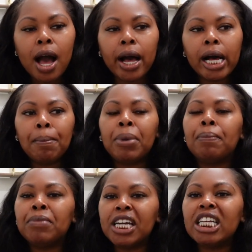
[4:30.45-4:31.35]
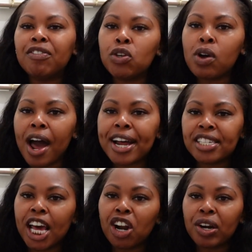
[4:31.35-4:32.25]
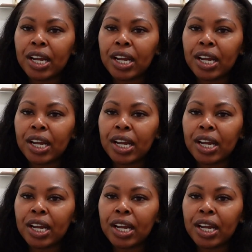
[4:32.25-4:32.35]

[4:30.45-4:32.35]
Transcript: But many of you guys that